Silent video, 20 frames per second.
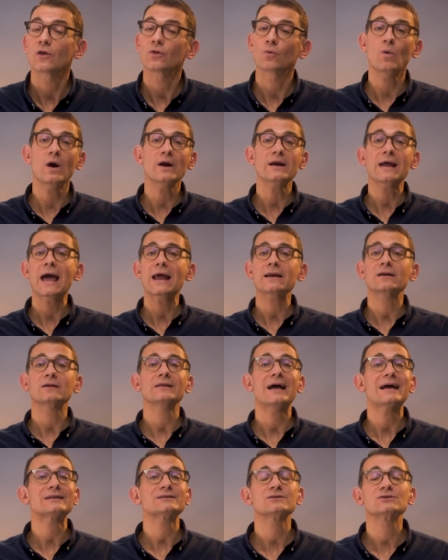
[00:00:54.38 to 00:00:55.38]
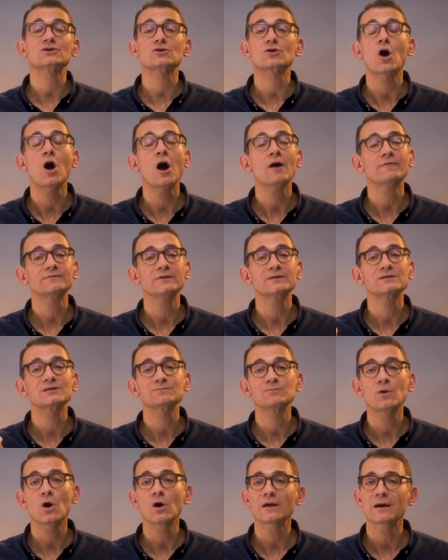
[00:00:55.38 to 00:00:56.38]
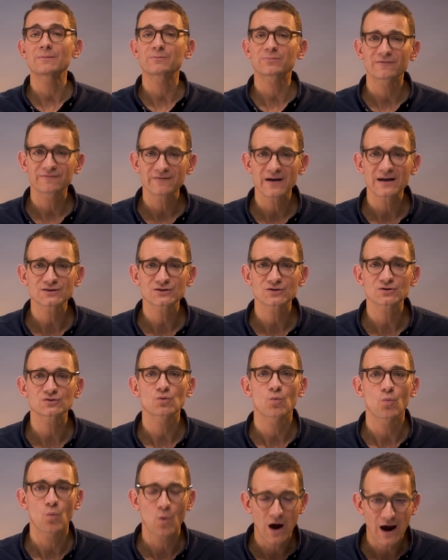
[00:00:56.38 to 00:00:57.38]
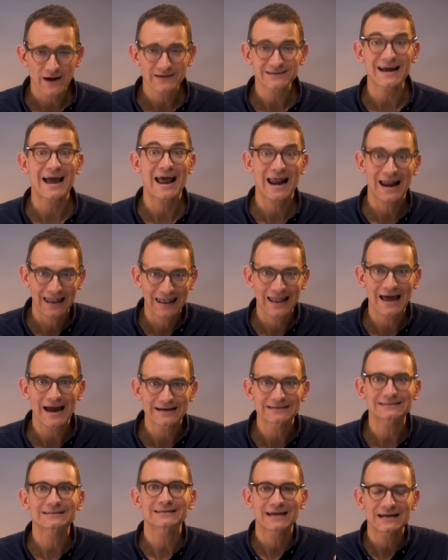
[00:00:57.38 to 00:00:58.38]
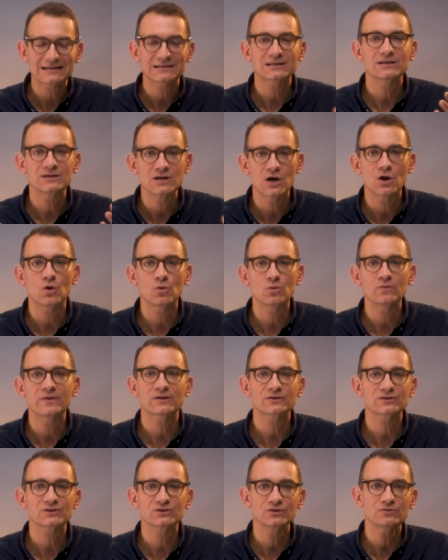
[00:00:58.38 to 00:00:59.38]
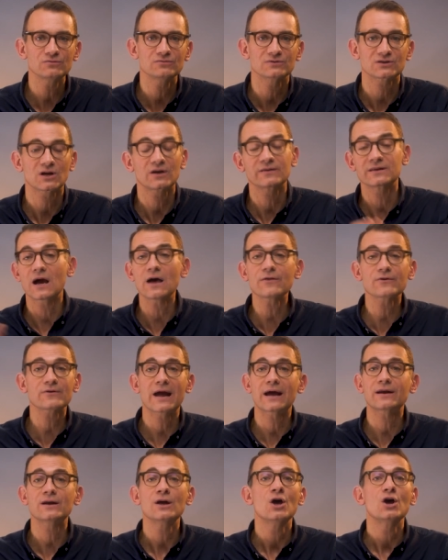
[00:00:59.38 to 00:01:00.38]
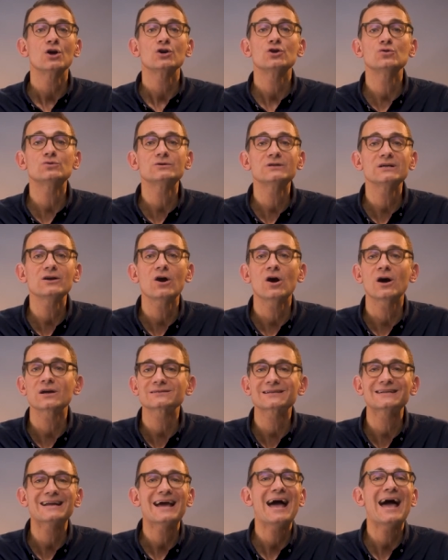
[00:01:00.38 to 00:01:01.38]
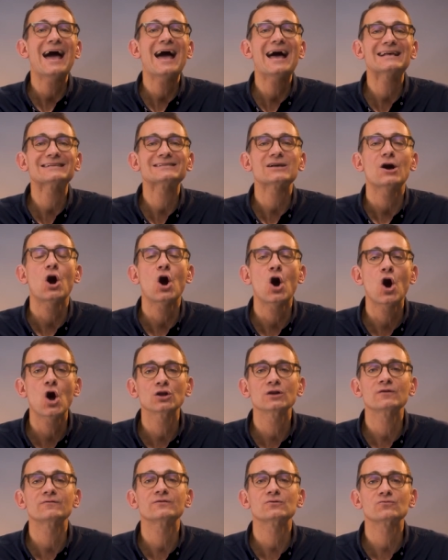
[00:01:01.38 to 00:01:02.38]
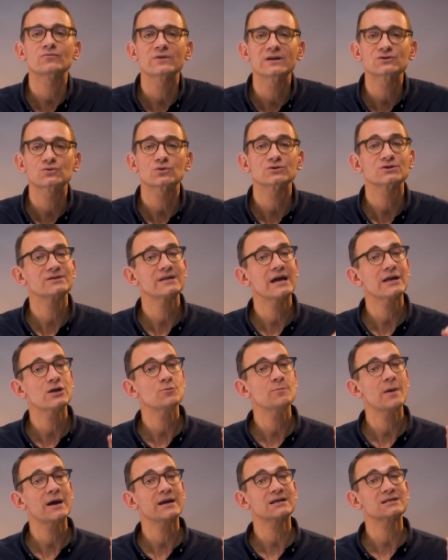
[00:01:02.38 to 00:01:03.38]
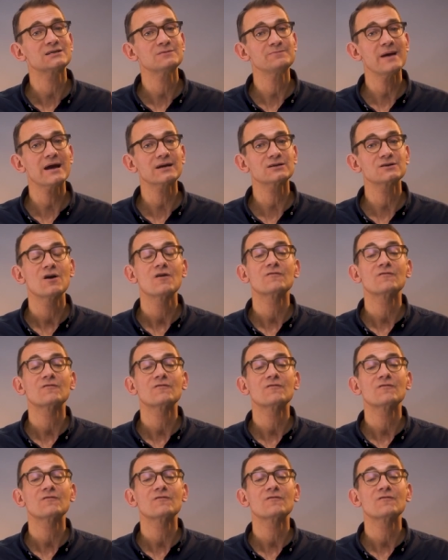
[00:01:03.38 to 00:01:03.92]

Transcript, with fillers: On the one hand, classes are often small and professors want and like to get to know their students. On the other hand, UT Austin has all of the resources that you might expect